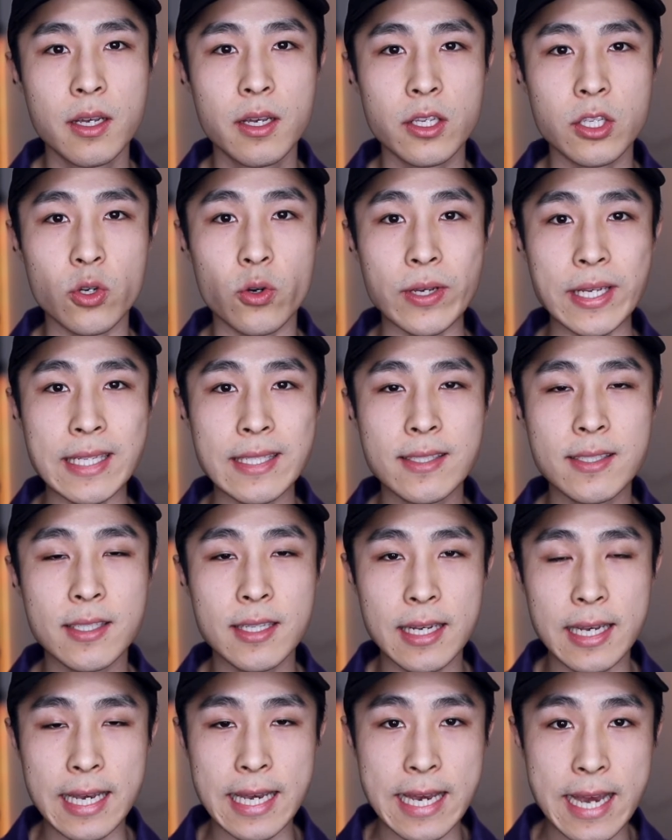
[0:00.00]
your
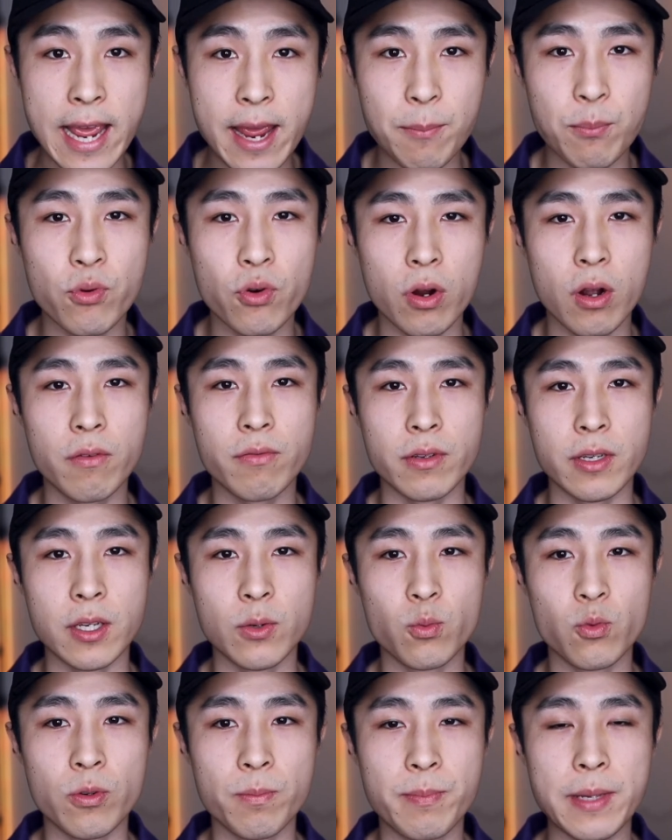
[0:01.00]
instant net
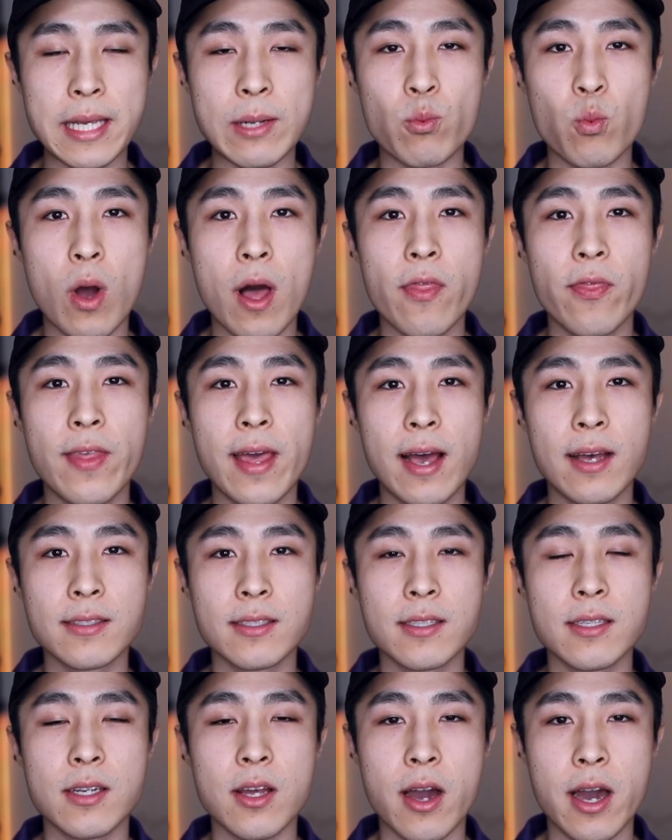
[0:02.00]
profit would be
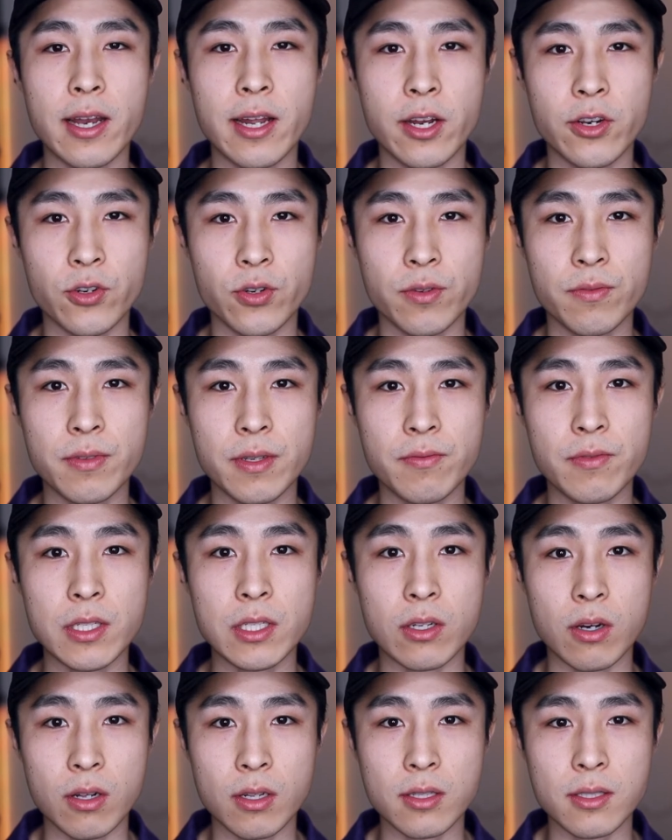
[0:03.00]

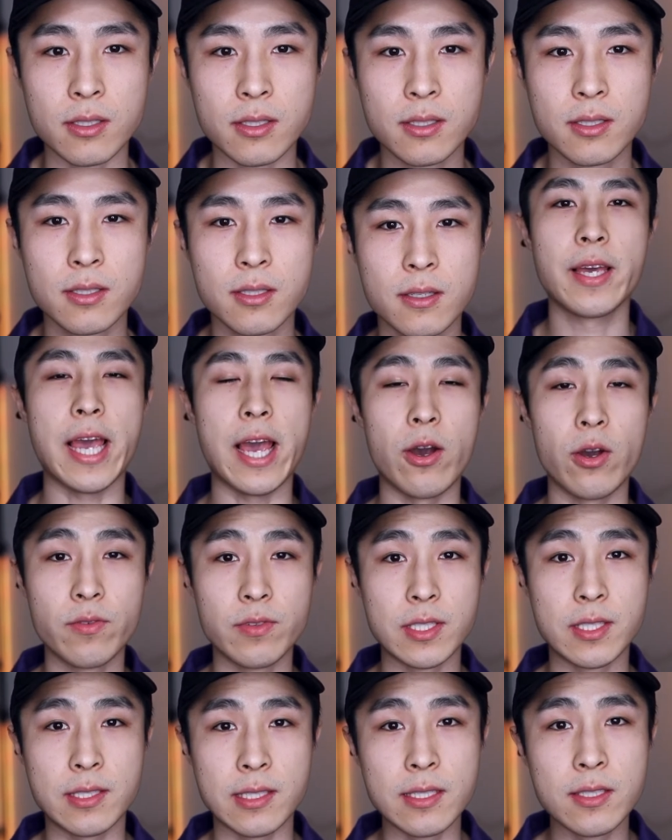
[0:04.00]
$1,950. However,
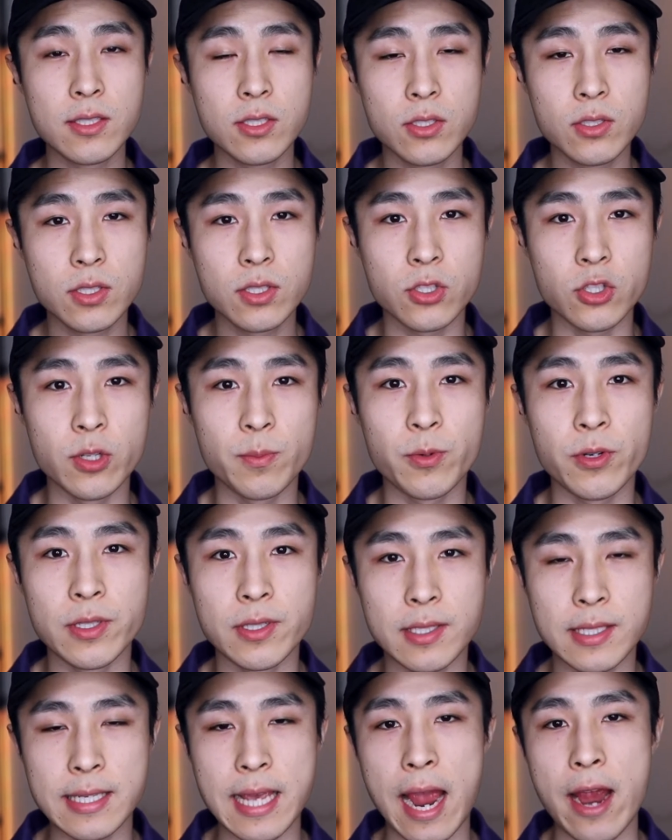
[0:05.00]
since your super
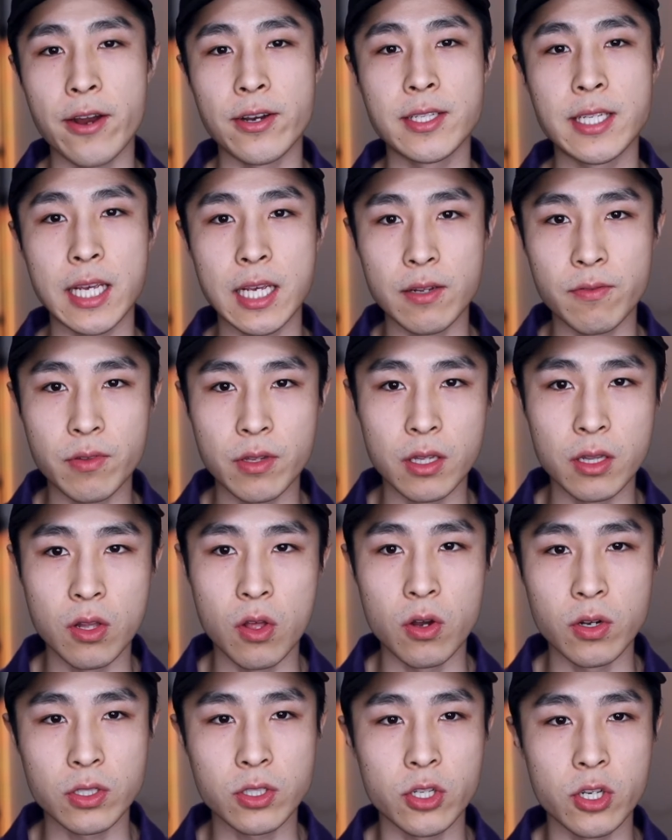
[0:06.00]
is guaranteed for the
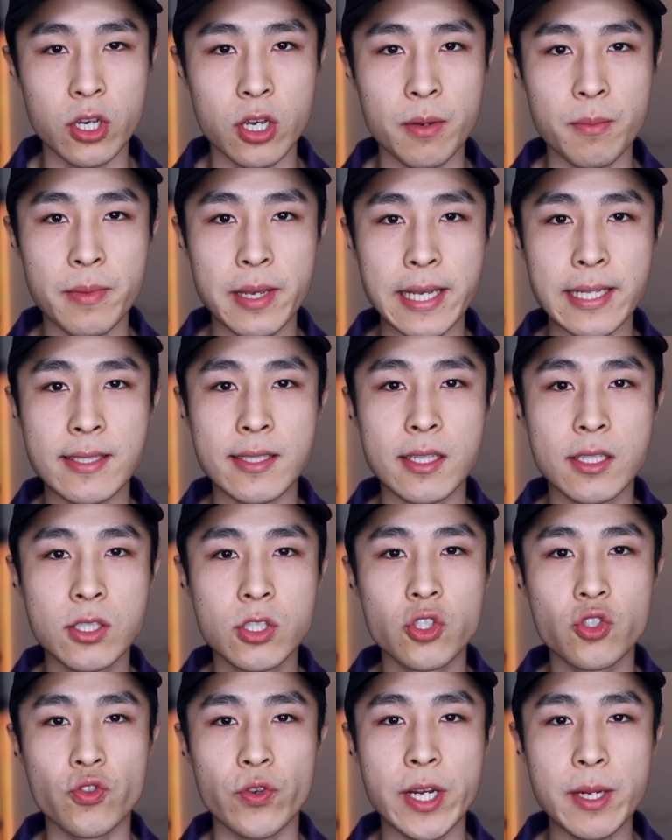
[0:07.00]
long term, it's
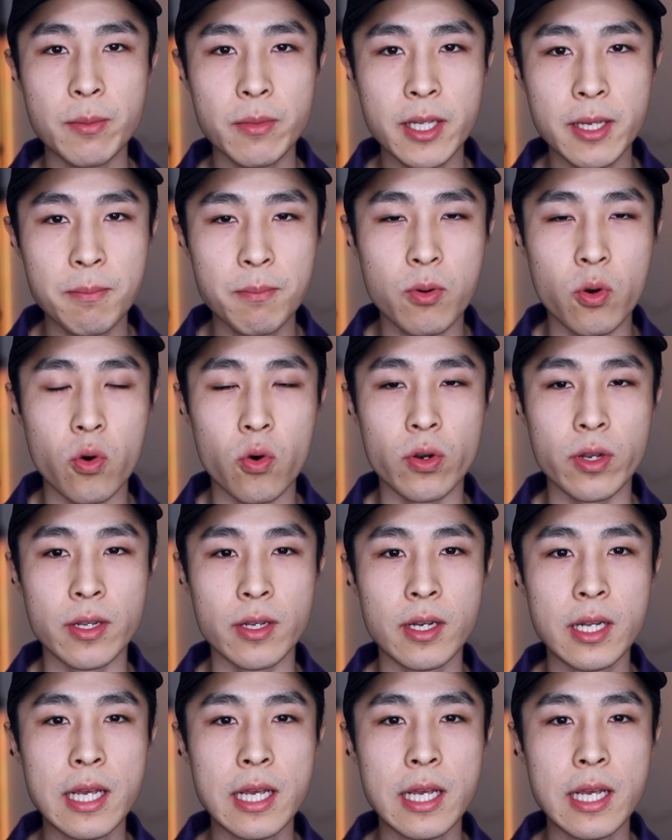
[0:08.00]
extremely important